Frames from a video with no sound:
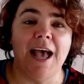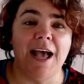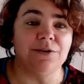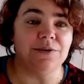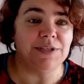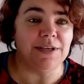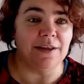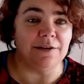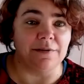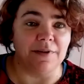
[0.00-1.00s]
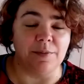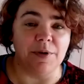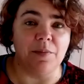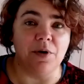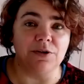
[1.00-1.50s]
and you'll see that there'll
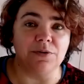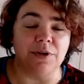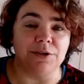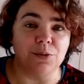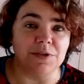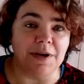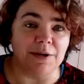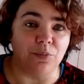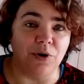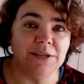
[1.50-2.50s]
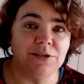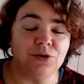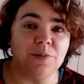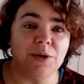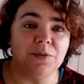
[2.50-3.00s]
be a module that talks about
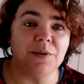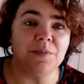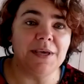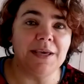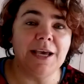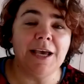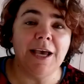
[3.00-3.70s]
brainstorming with me.